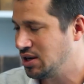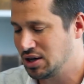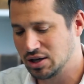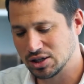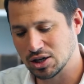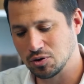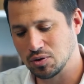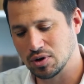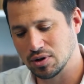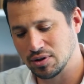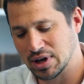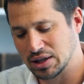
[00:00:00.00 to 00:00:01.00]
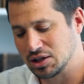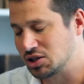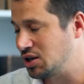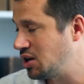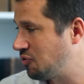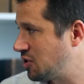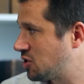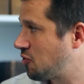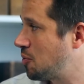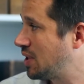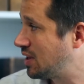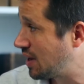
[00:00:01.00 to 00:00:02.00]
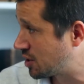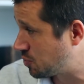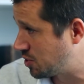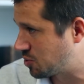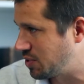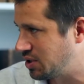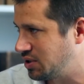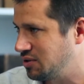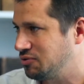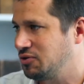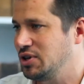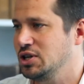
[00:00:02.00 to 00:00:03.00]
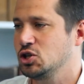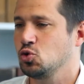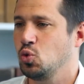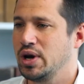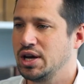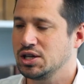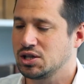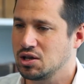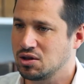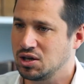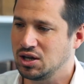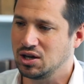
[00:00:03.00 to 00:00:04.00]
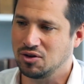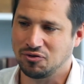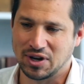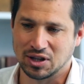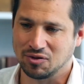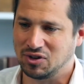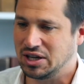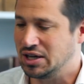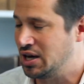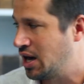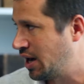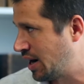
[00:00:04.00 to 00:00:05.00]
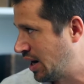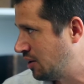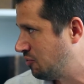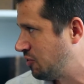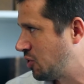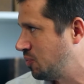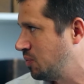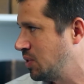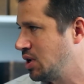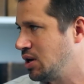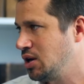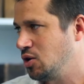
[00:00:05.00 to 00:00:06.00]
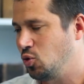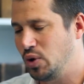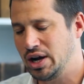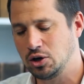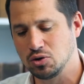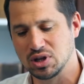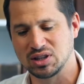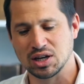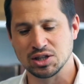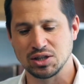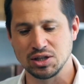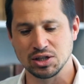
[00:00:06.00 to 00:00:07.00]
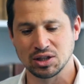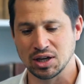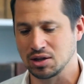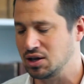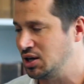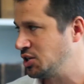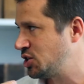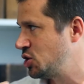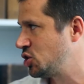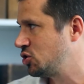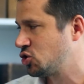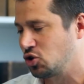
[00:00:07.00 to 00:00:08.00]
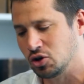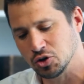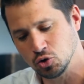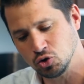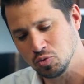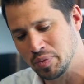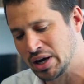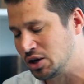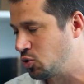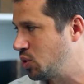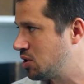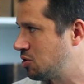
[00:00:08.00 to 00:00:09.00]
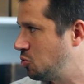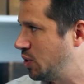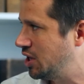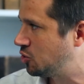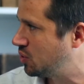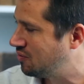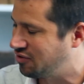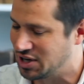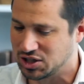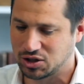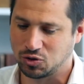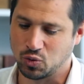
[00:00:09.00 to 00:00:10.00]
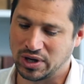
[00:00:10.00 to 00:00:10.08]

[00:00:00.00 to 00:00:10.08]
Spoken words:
So, that is the difference from a tax perspective, is where's the thing effectively run from? Where do the trustees take their decisions on who to bank with, where to invest, when